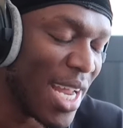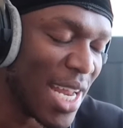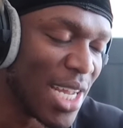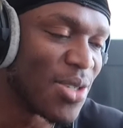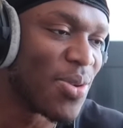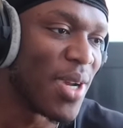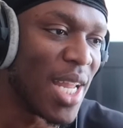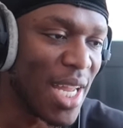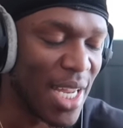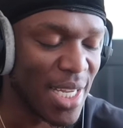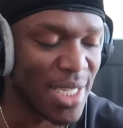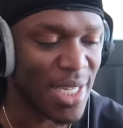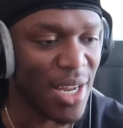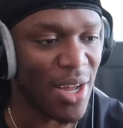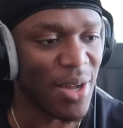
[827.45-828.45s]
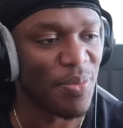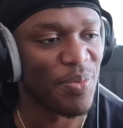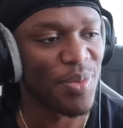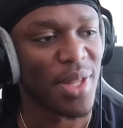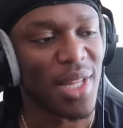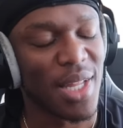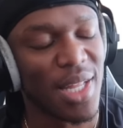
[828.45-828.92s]
it is what it is, look.
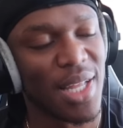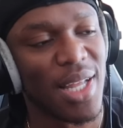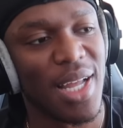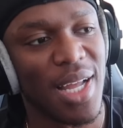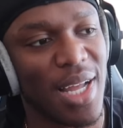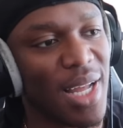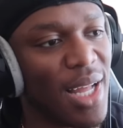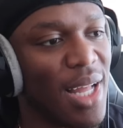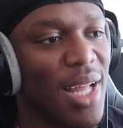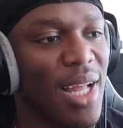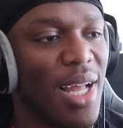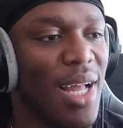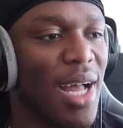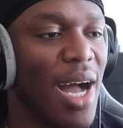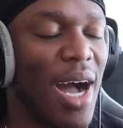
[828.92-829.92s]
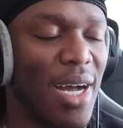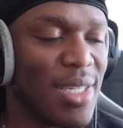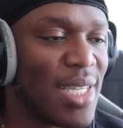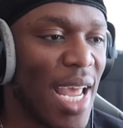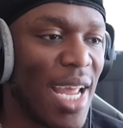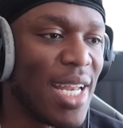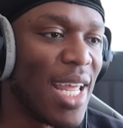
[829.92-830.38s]
I'll
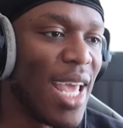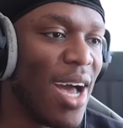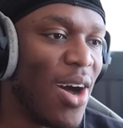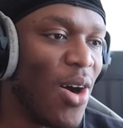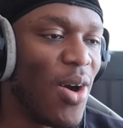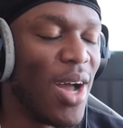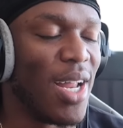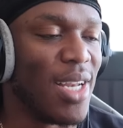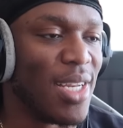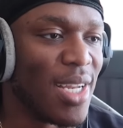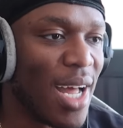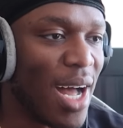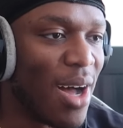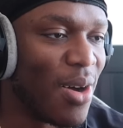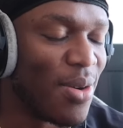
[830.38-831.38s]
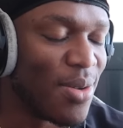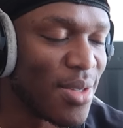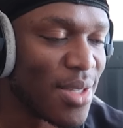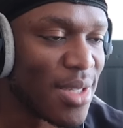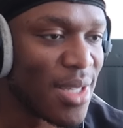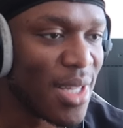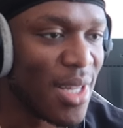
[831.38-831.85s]
take the L and I'll
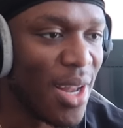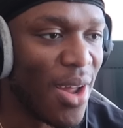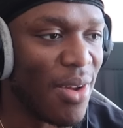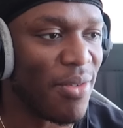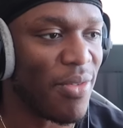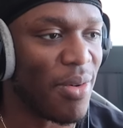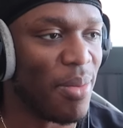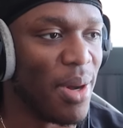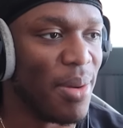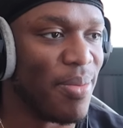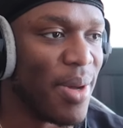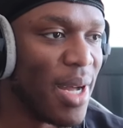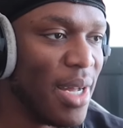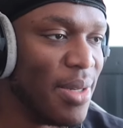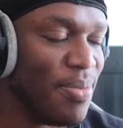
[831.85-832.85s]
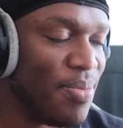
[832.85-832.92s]
learn from it,